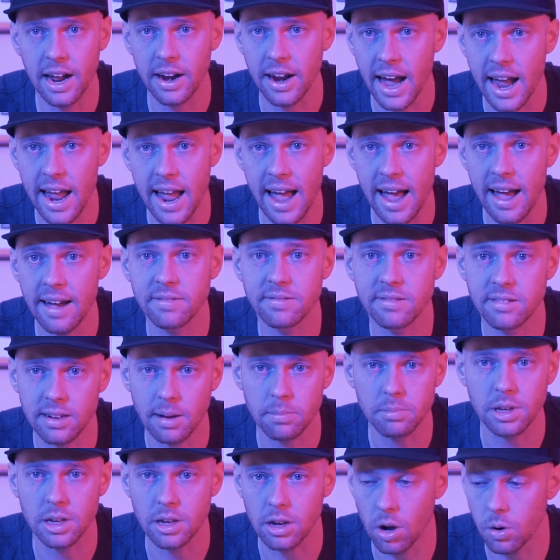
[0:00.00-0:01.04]
I have
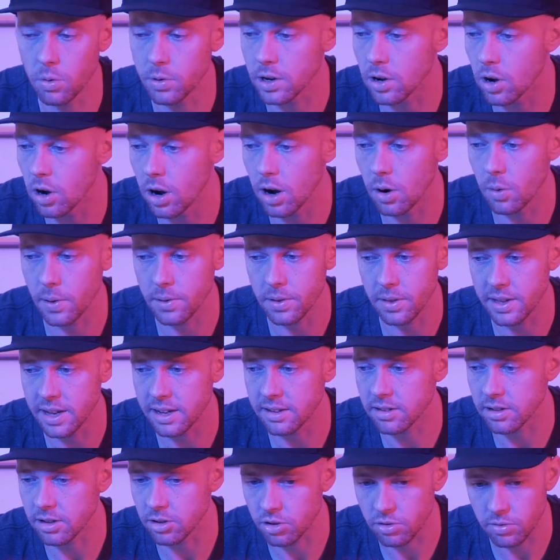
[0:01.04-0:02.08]
something going on, whether
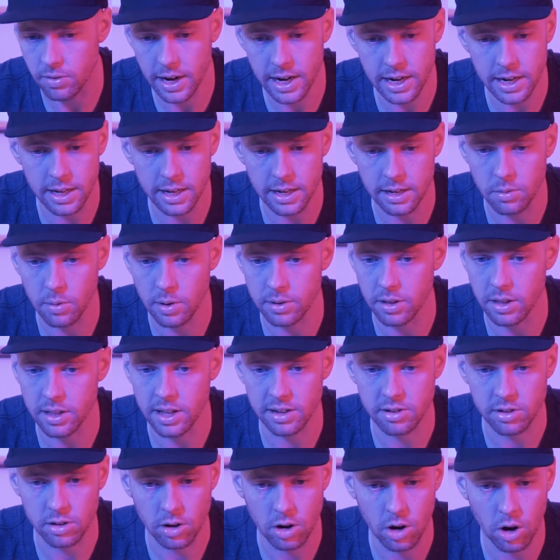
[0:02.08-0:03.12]
that's a training, whether that's
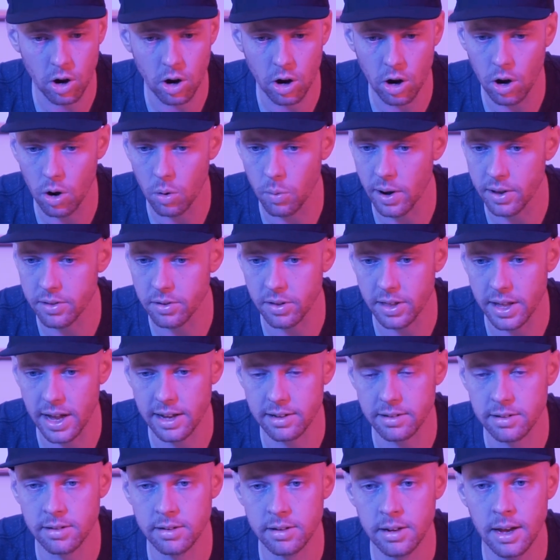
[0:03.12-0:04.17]
a call, whether
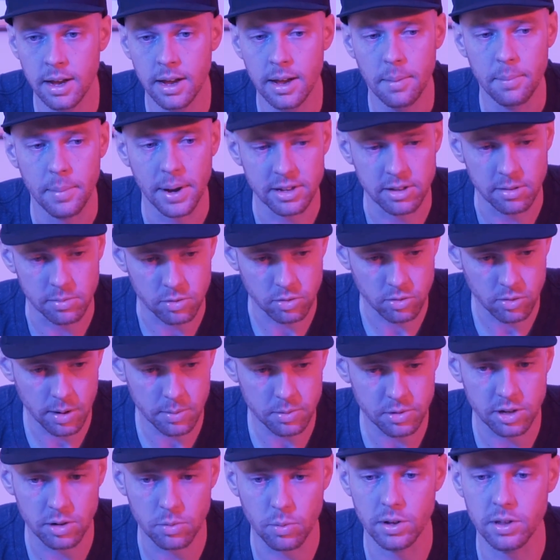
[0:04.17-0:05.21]
that's my
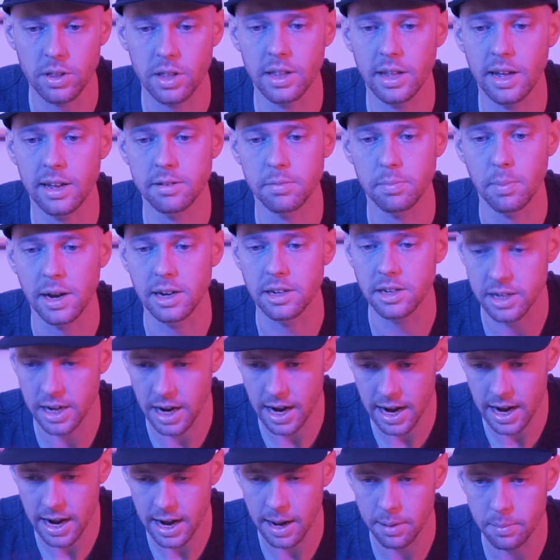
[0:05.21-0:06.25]
subscription, whether that's my
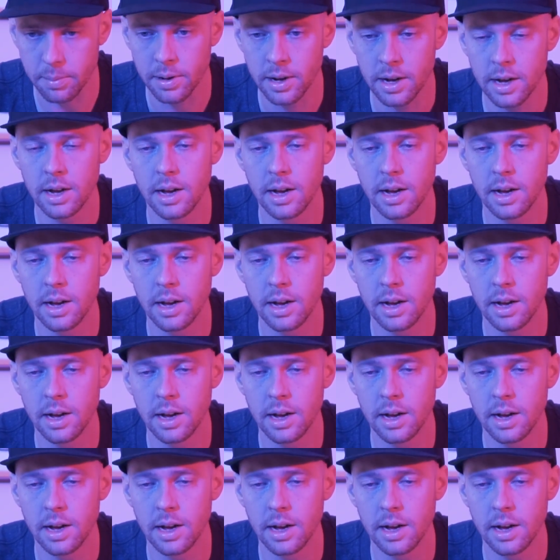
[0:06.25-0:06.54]
job,